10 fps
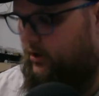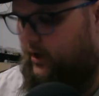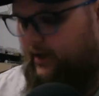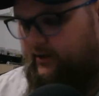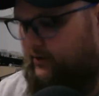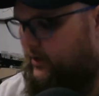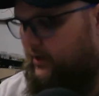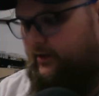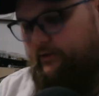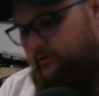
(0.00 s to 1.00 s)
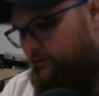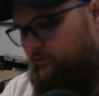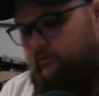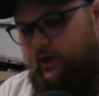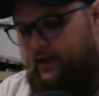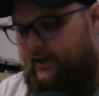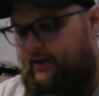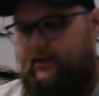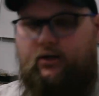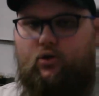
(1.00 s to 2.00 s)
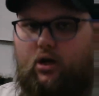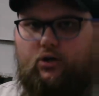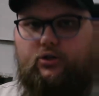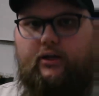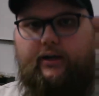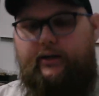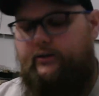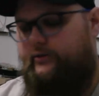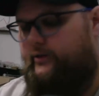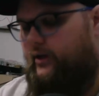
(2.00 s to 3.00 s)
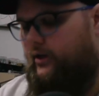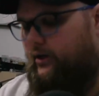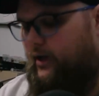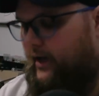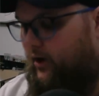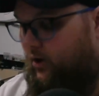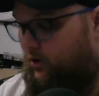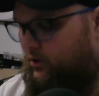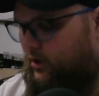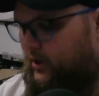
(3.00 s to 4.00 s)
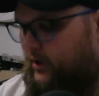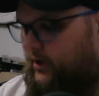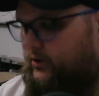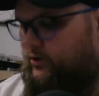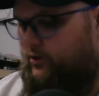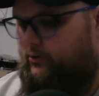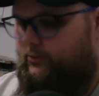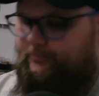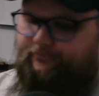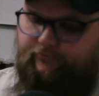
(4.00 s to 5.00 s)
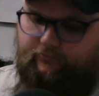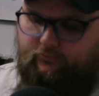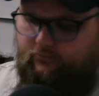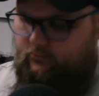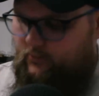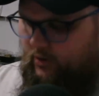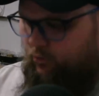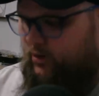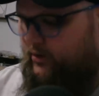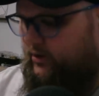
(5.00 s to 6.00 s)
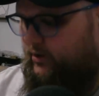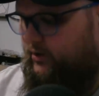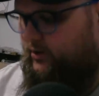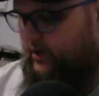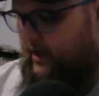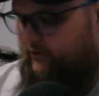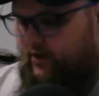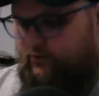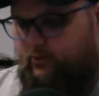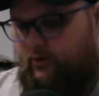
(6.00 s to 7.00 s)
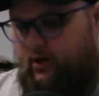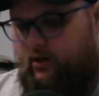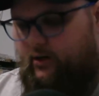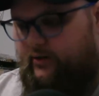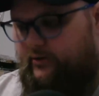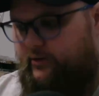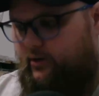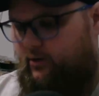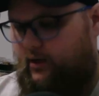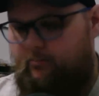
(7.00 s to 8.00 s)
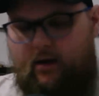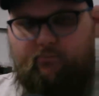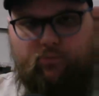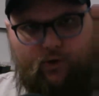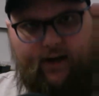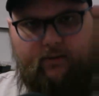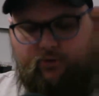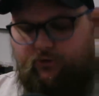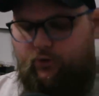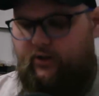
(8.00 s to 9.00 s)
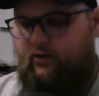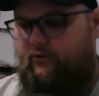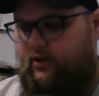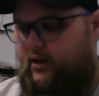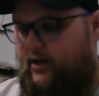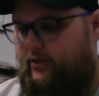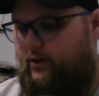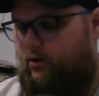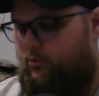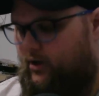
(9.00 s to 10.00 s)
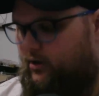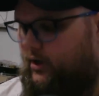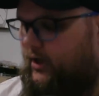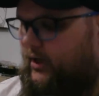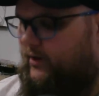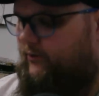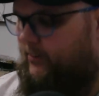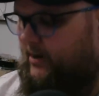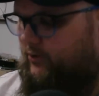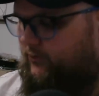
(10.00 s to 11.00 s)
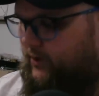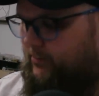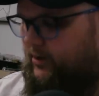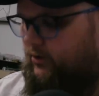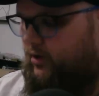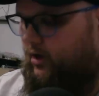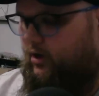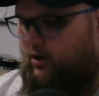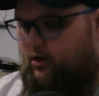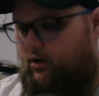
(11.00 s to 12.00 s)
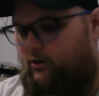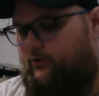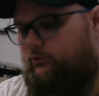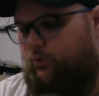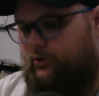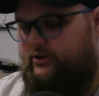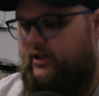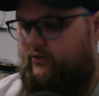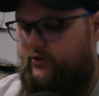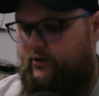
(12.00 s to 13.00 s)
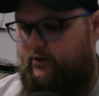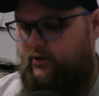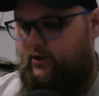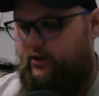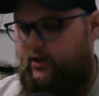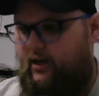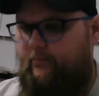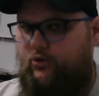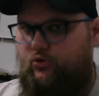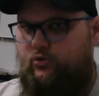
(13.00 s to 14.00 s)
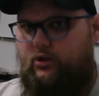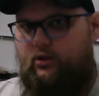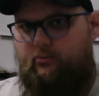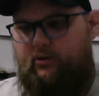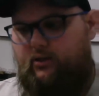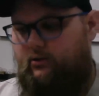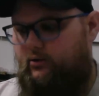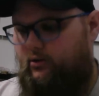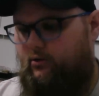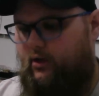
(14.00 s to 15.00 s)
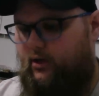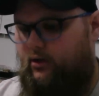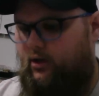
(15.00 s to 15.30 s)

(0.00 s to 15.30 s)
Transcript: I did not get to do any Graha shenanigans at all, and one of the caveats with Graha is, in my brain before the event, I thought, well, if I'm ever flipping Graha off of WoL7, then I'm usually going to be, like